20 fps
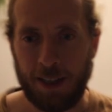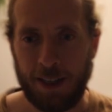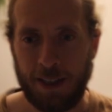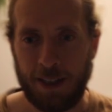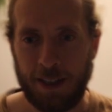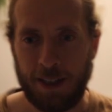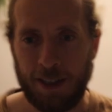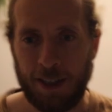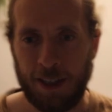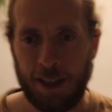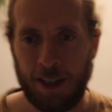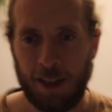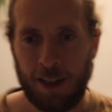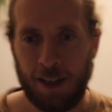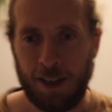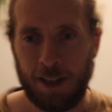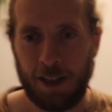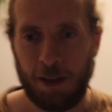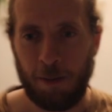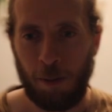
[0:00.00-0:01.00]
is the
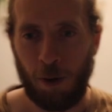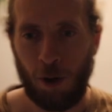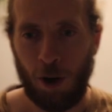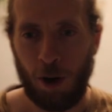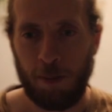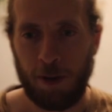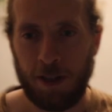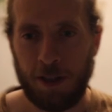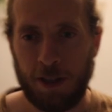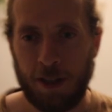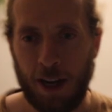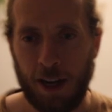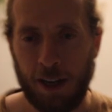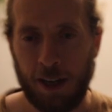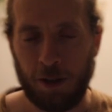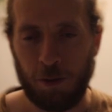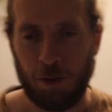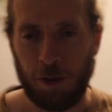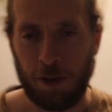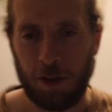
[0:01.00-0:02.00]
deployment
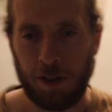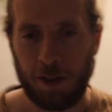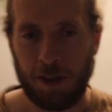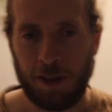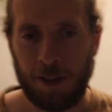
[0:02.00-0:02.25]
target URL.